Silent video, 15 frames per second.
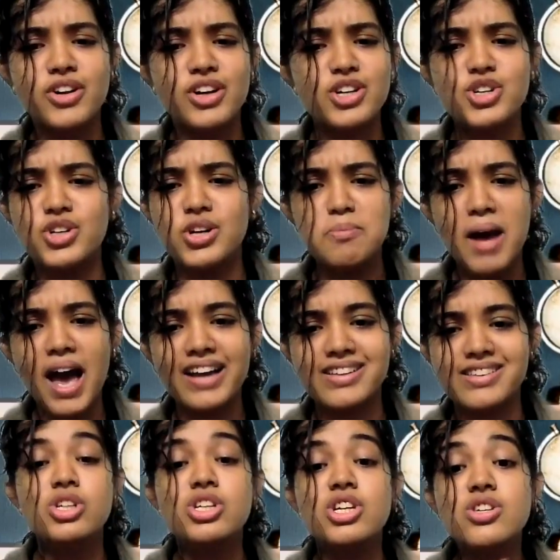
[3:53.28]
traditional banks,
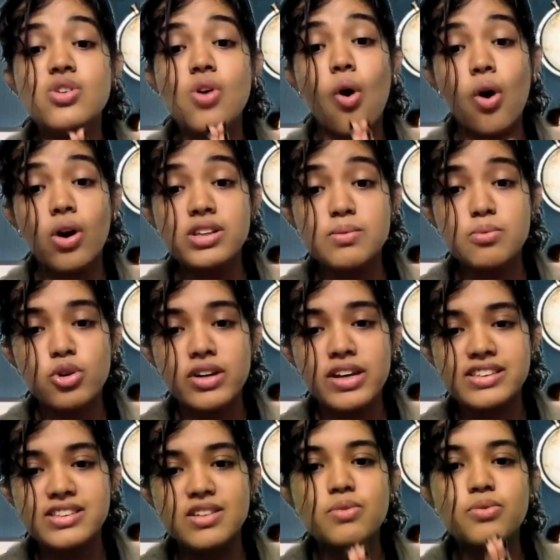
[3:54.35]
which is all the more
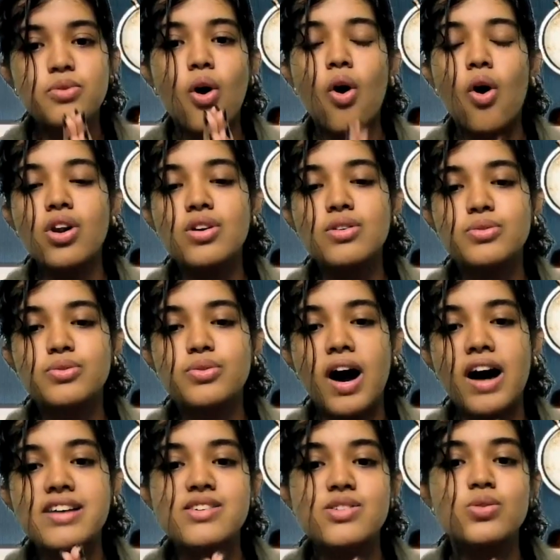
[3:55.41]
reason for all of
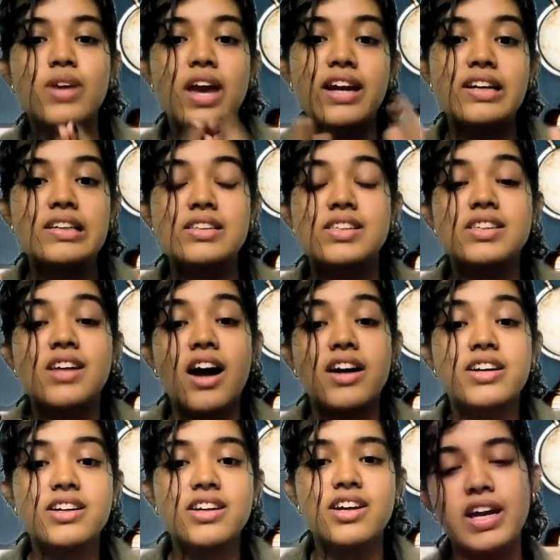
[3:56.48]
us to get
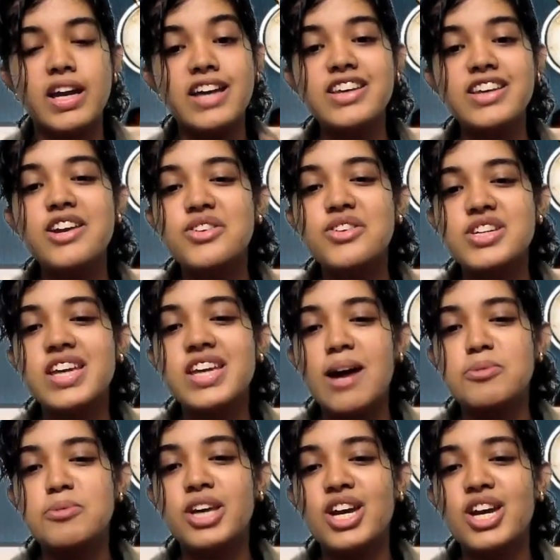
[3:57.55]
started. Another interesting
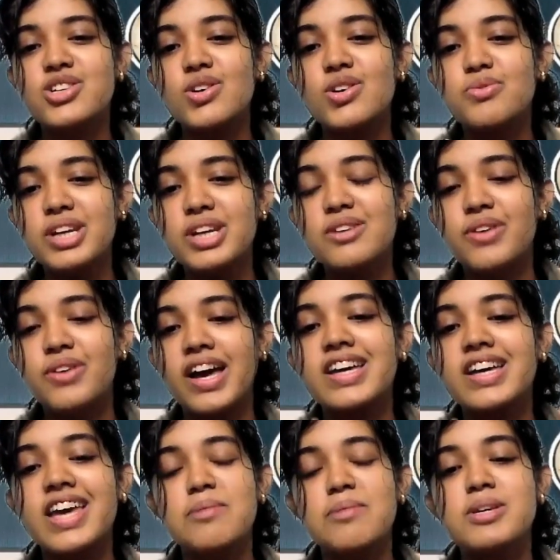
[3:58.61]
application of DeFi
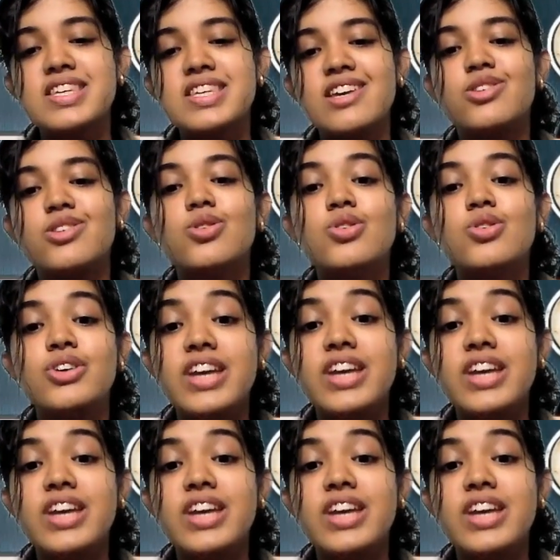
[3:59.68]
can be seen through